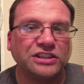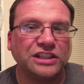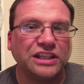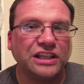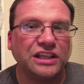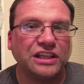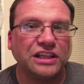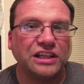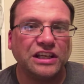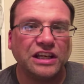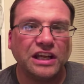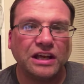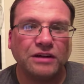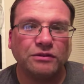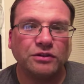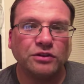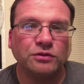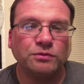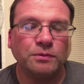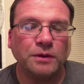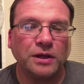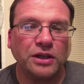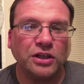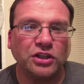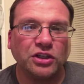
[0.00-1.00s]
Iger never
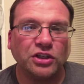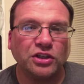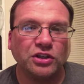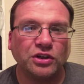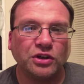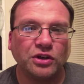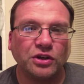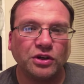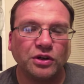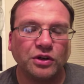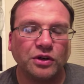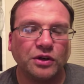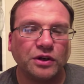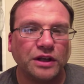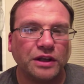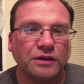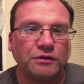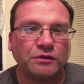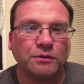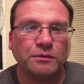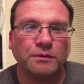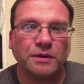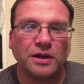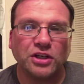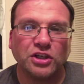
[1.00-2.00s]
mentioned her,
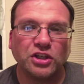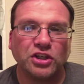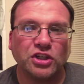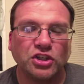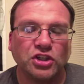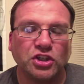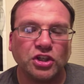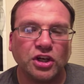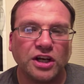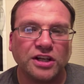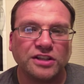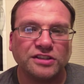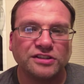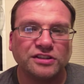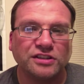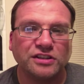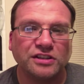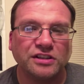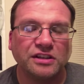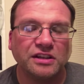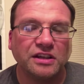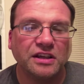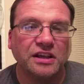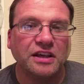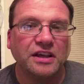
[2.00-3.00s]
never mentioned
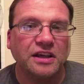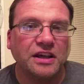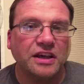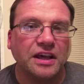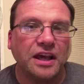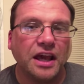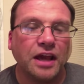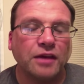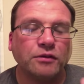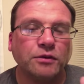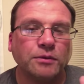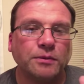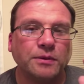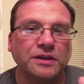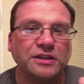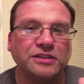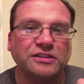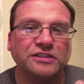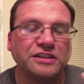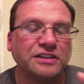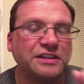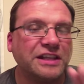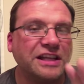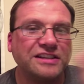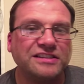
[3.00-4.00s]
Johnson, everybody
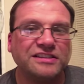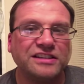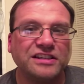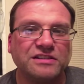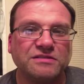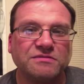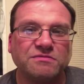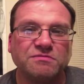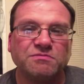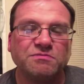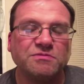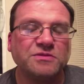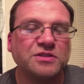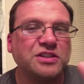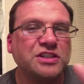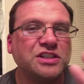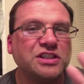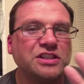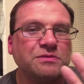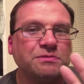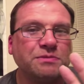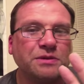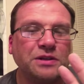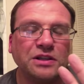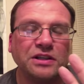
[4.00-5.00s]
said, that's it.
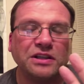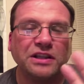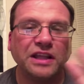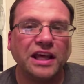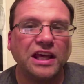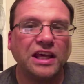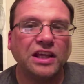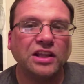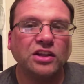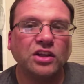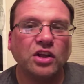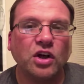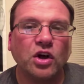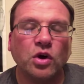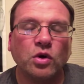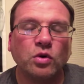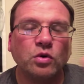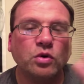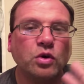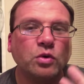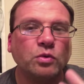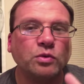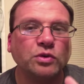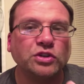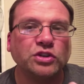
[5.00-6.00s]
She's been laying low.
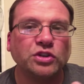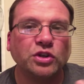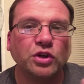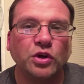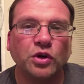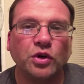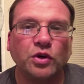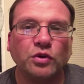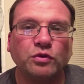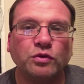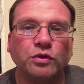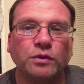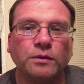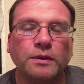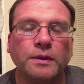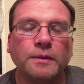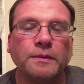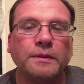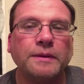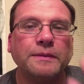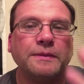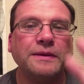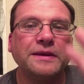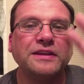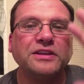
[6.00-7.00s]
No one's heard from her.
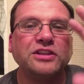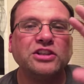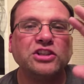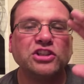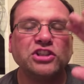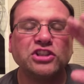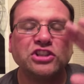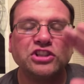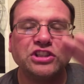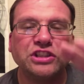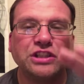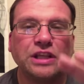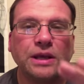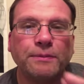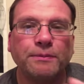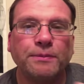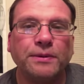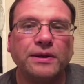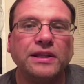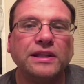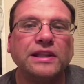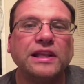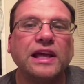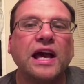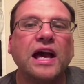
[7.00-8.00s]
Maybe she's
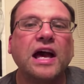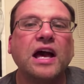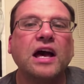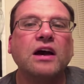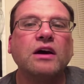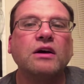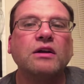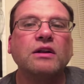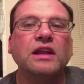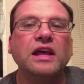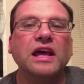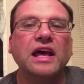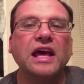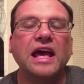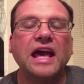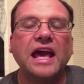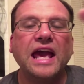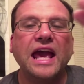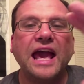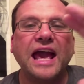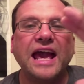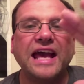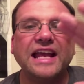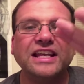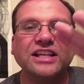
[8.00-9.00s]
stepping down,
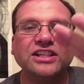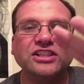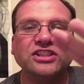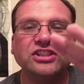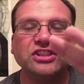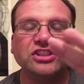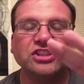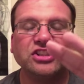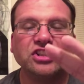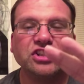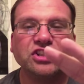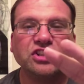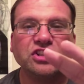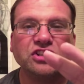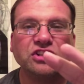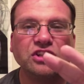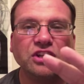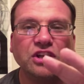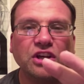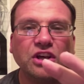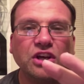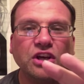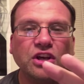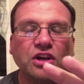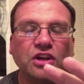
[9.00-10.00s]
and this is just,
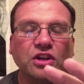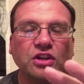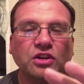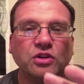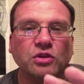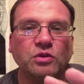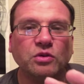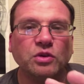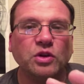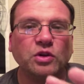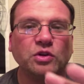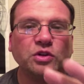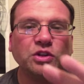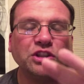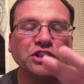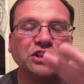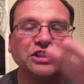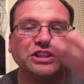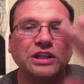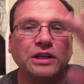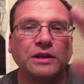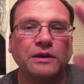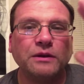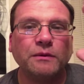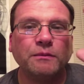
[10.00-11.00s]
you know,
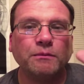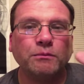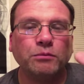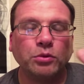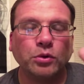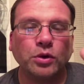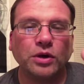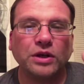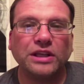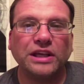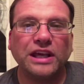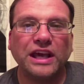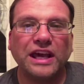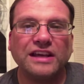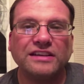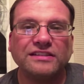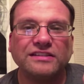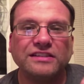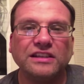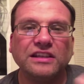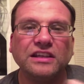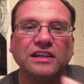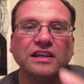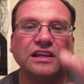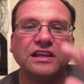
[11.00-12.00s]
instead of them
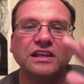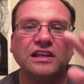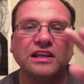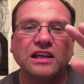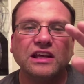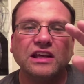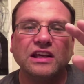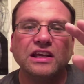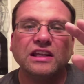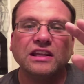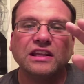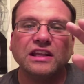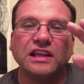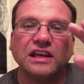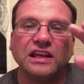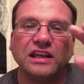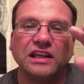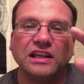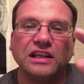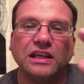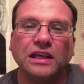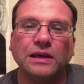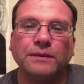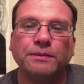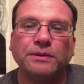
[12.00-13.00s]
broadcasting it, they're going
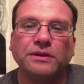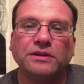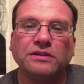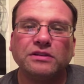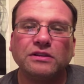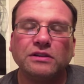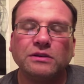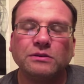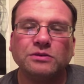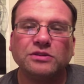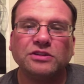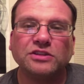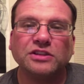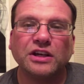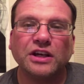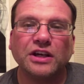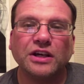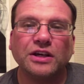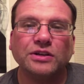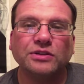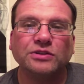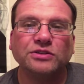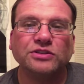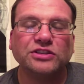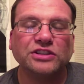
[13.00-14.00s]
to keep it to
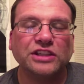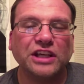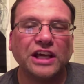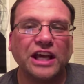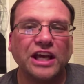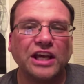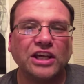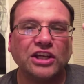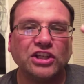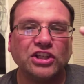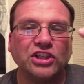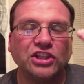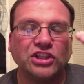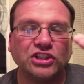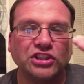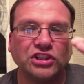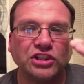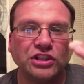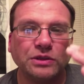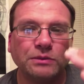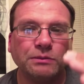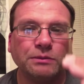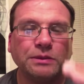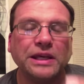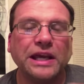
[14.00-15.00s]
themselves, and she's
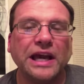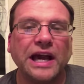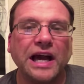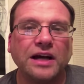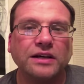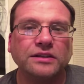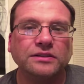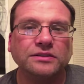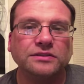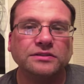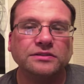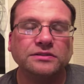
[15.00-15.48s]
going to be out.